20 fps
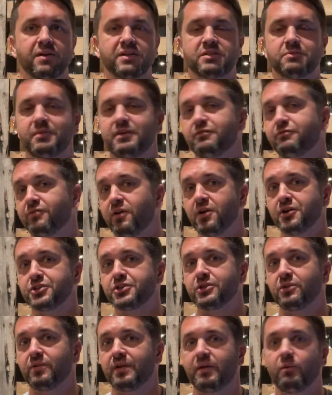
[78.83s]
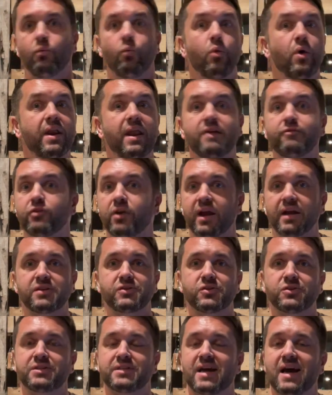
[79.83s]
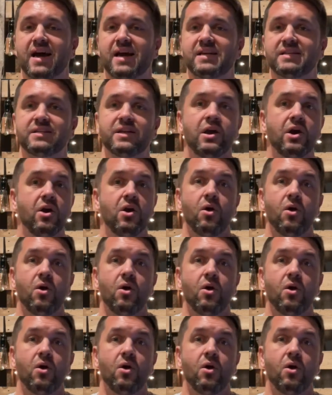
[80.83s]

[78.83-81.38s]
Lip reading: us to be functional in whatever exercise